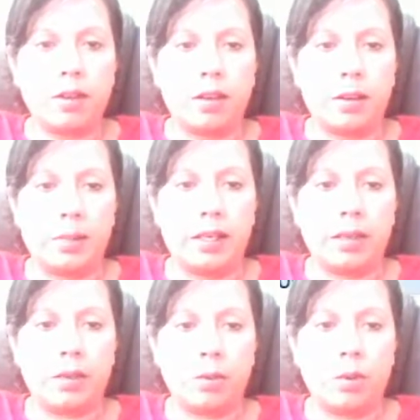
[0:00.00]
I make
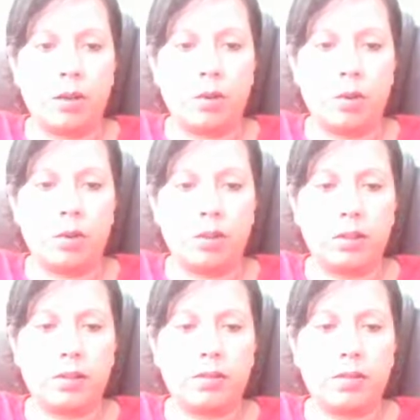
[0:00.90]
another one
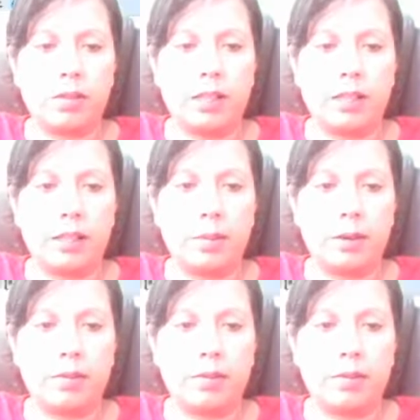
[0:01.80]
called send email.